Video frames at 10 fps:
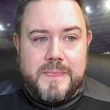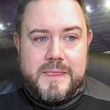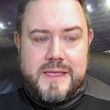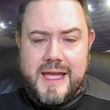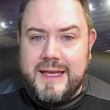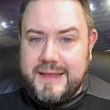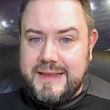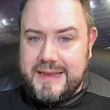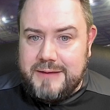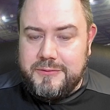
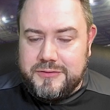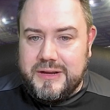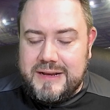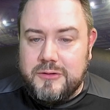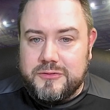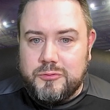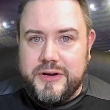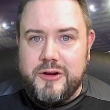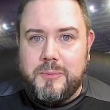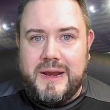He looked a
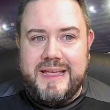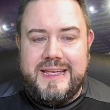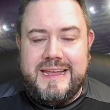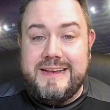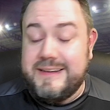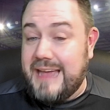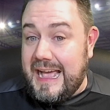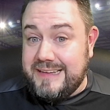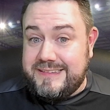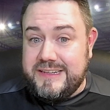real player. He did,
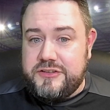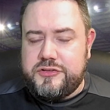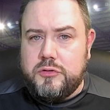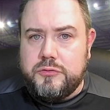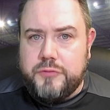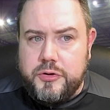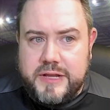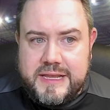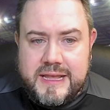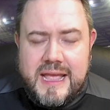as did Sean
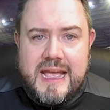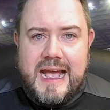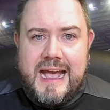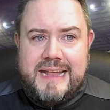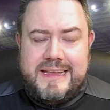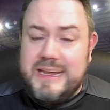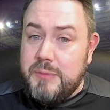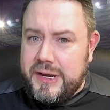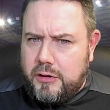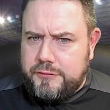Rooney, and he
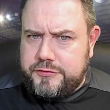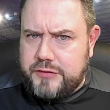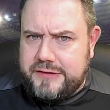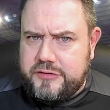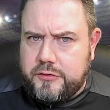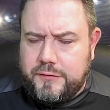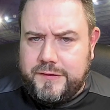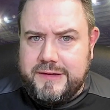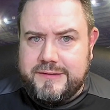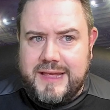went off stretchered off
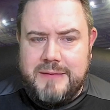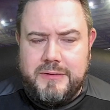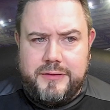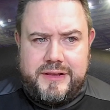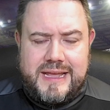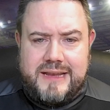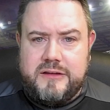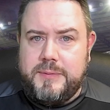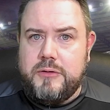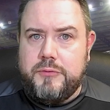in this game. And I think that
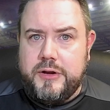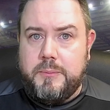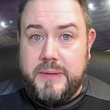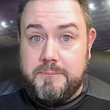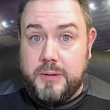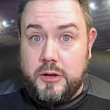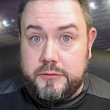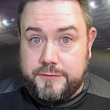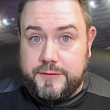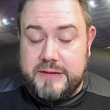could be a real big blow
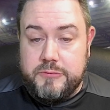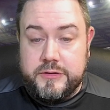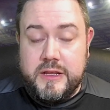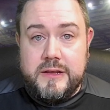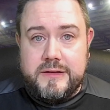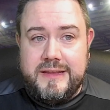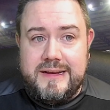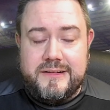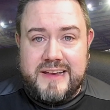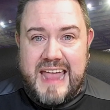to Fleetwood because he
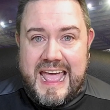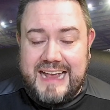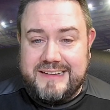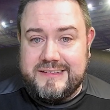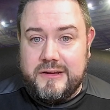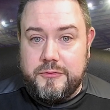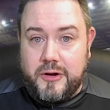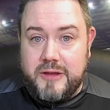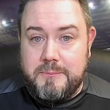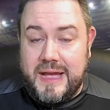looked an excellent
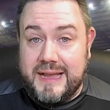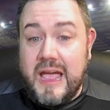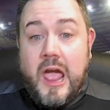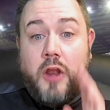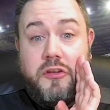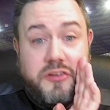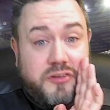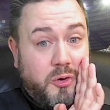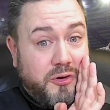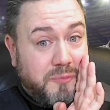right back, the
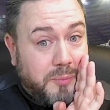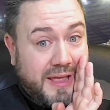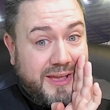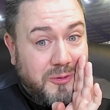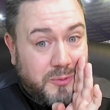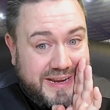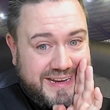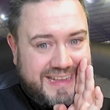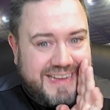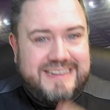sort of player we
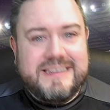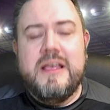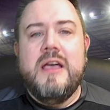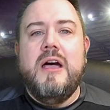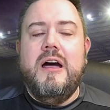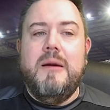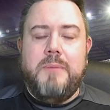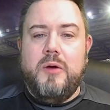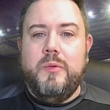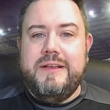need,
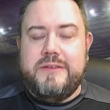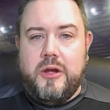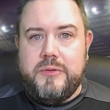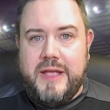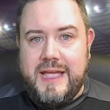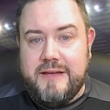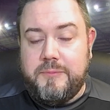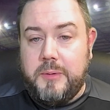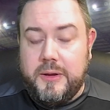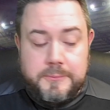but we don't have. But